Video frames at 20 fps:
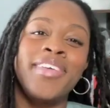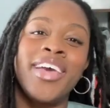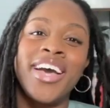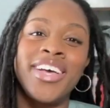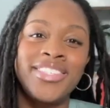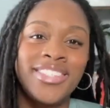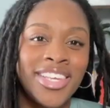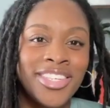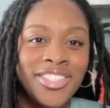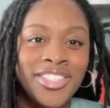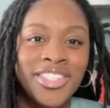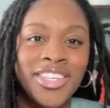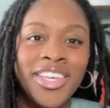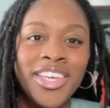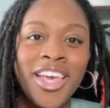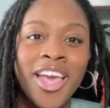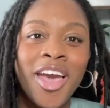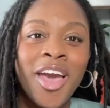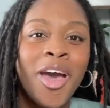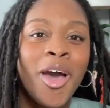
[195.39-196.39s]

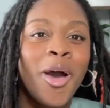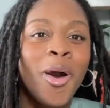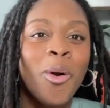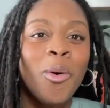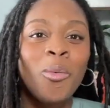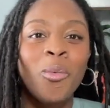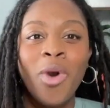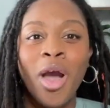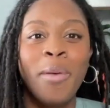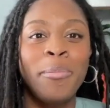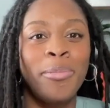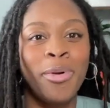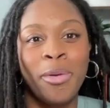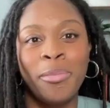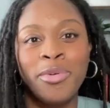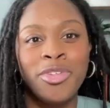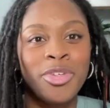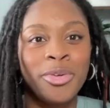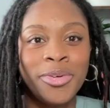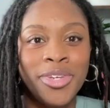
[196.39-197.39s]
Essentially, what
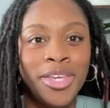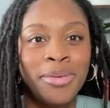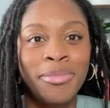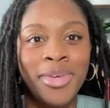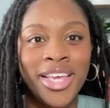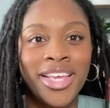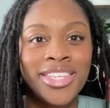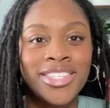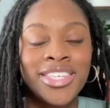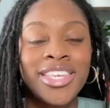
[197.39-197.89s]
perpetuity means